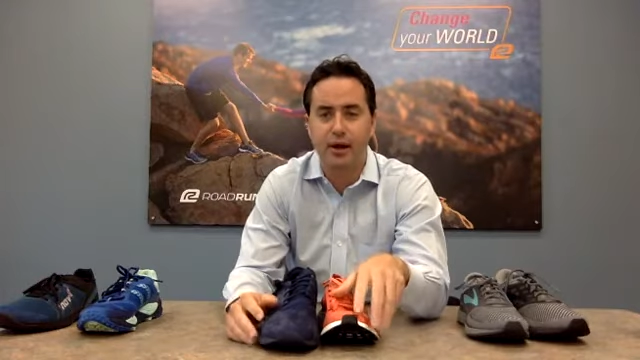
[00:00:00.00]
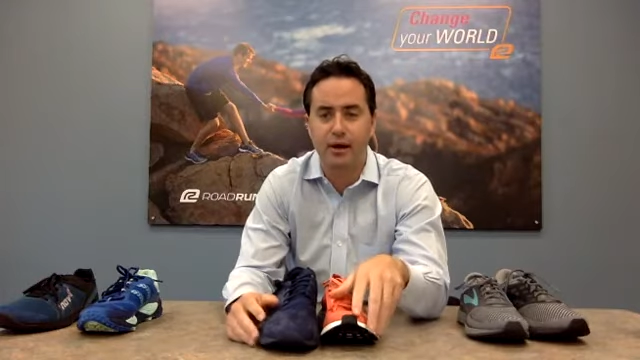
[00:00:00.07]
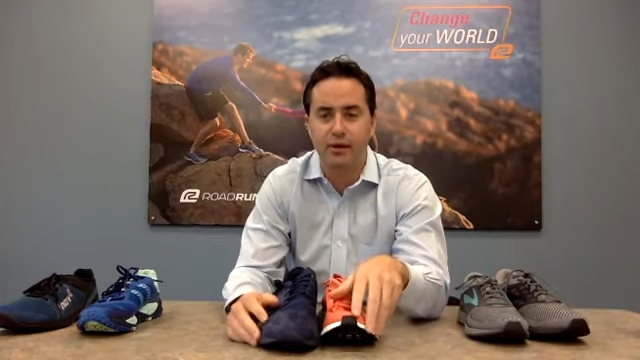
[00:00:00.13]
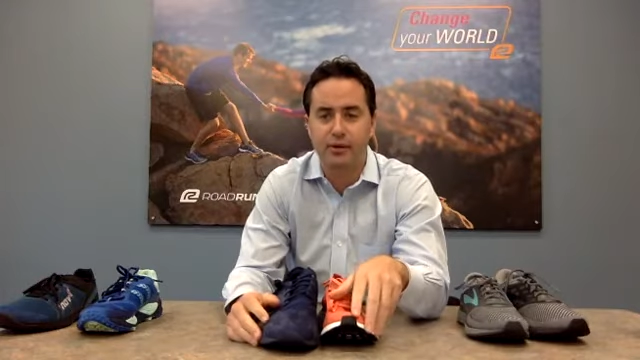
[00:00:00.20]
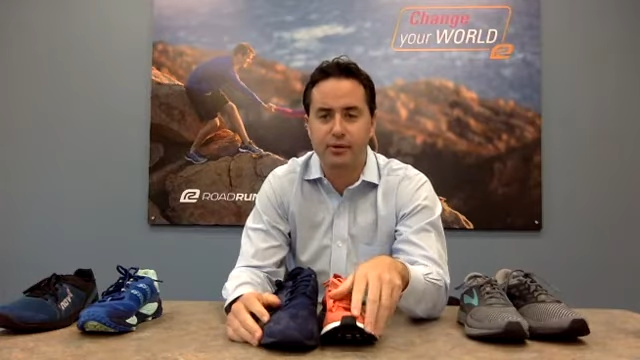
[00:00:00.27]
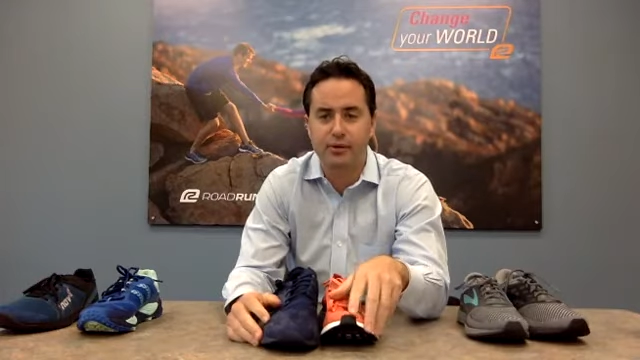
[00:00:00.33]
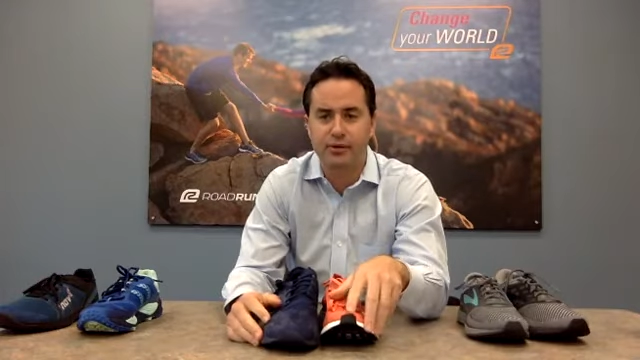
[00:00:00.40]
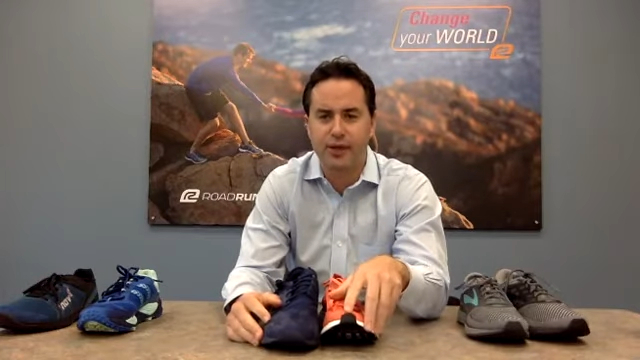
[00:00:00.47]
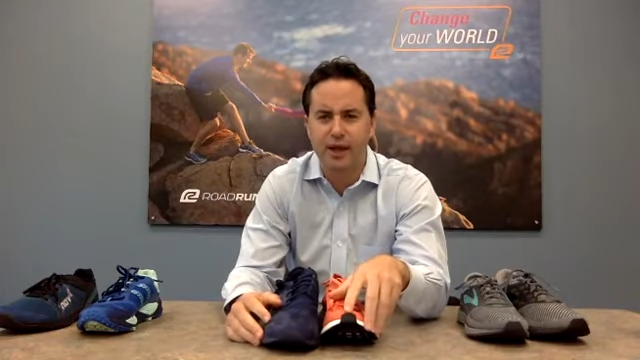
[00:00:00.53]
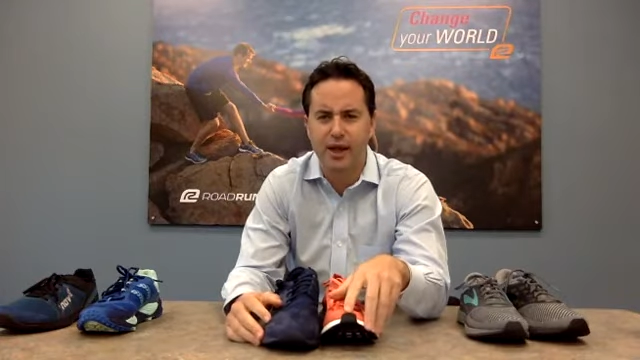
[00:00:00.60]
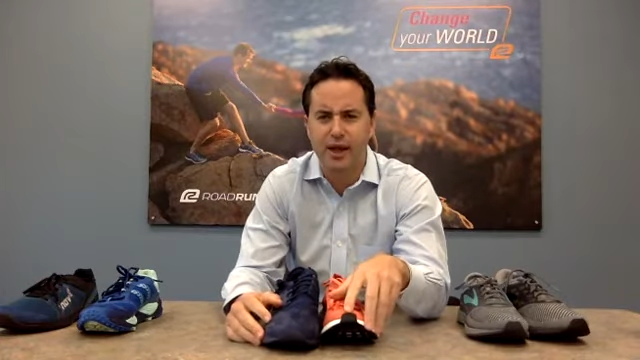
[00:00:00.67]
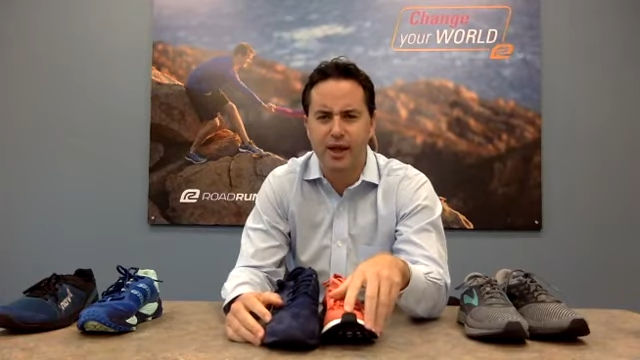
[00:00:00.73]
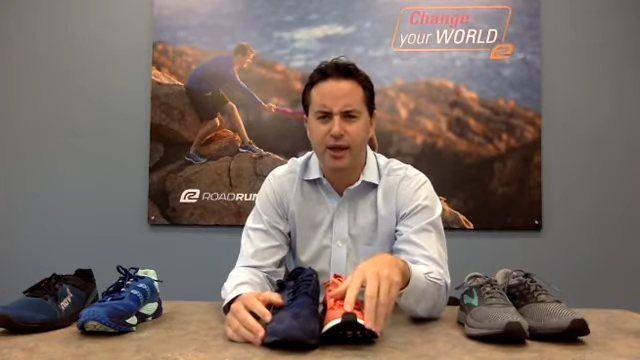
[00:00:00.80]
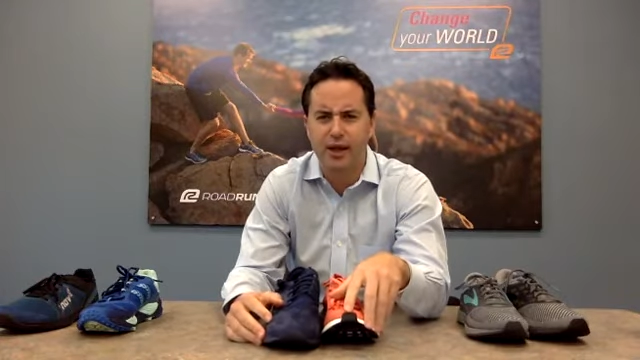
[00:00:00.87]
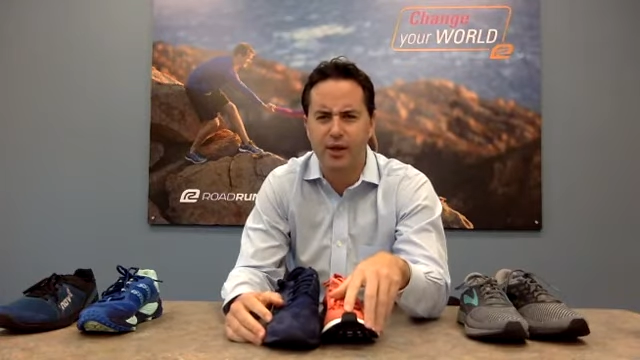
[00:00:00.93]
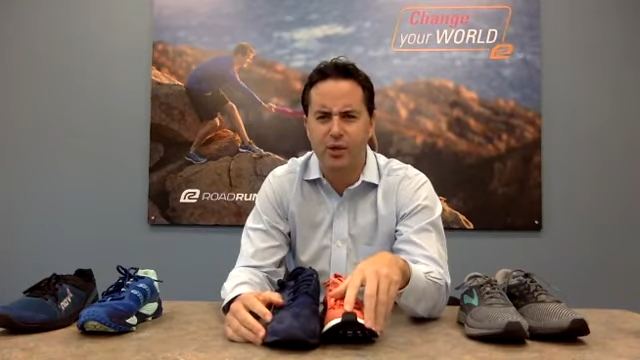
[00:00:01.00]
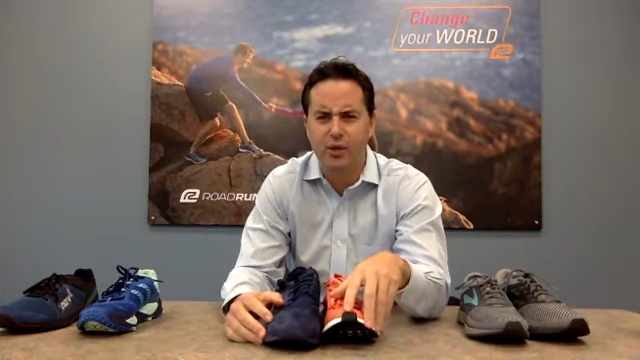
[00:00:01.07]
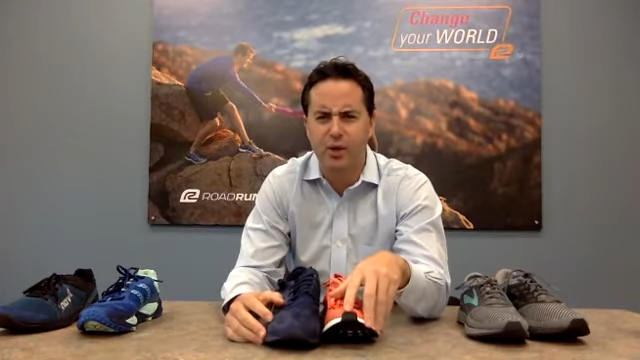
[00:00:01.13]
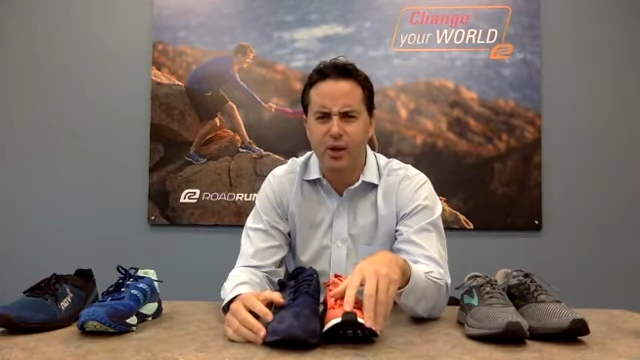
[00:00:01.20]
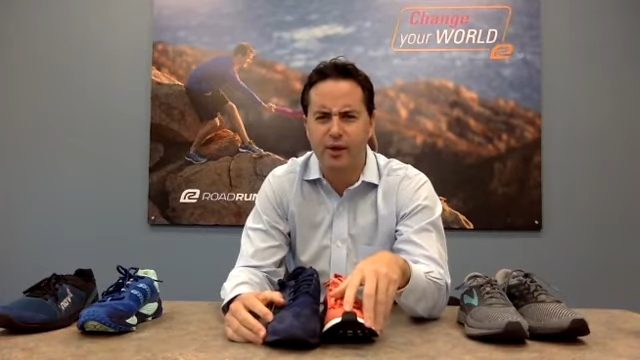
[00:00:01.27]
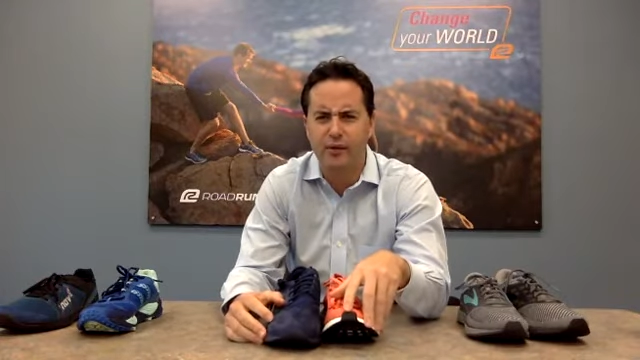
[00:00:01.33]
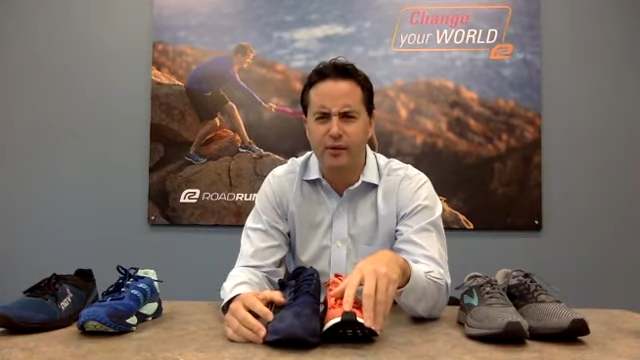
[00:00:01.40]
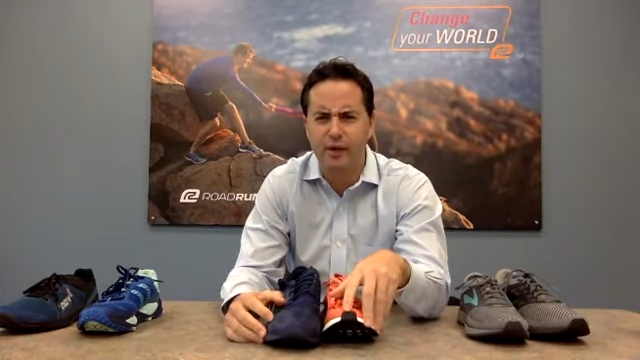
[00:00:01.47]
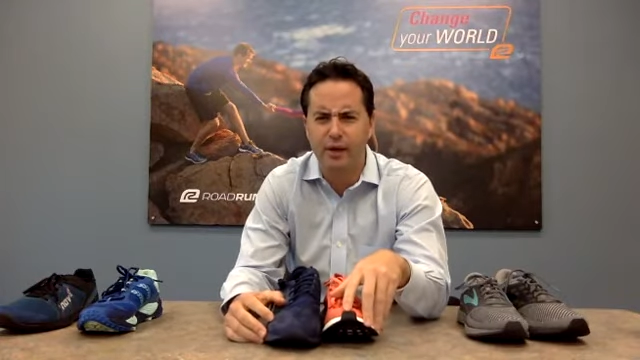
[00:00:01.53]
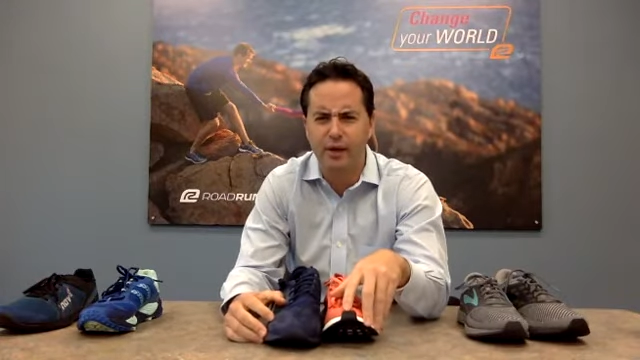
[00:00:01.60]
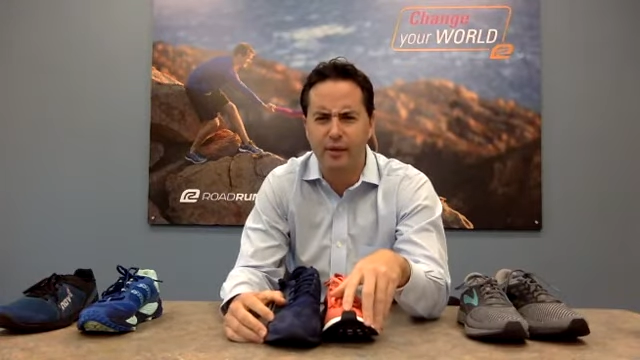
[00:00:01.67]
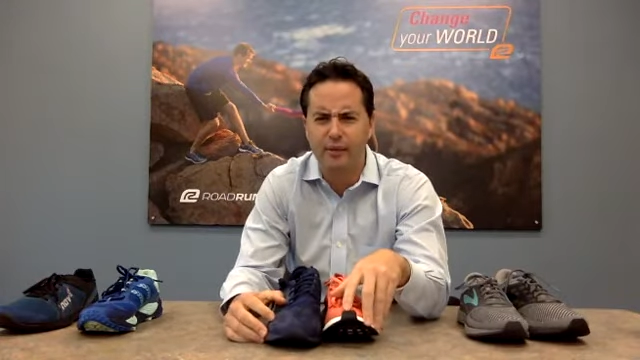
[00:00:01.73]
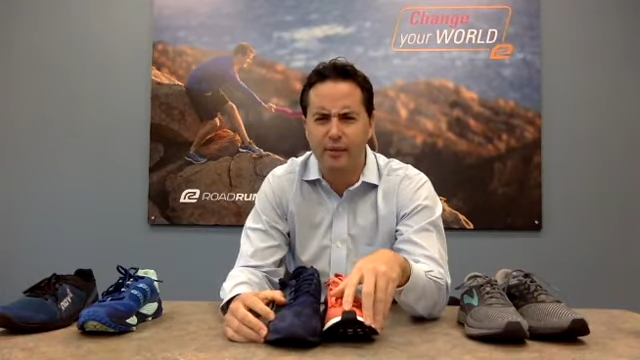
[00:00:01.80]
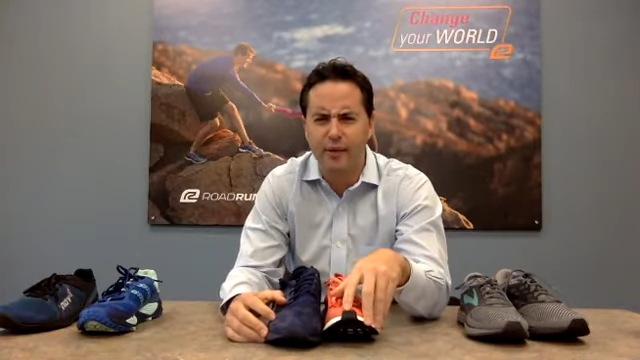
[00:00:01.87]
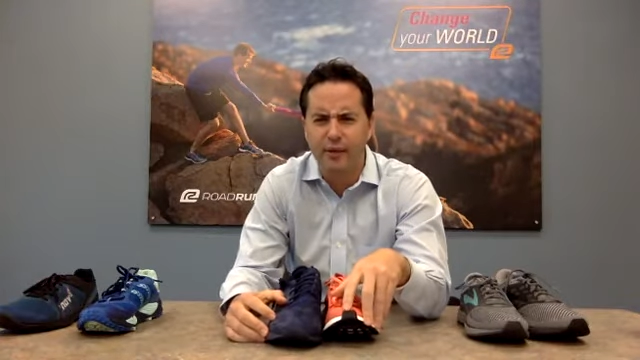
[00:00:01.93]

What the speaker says: I don't think I can quite read them.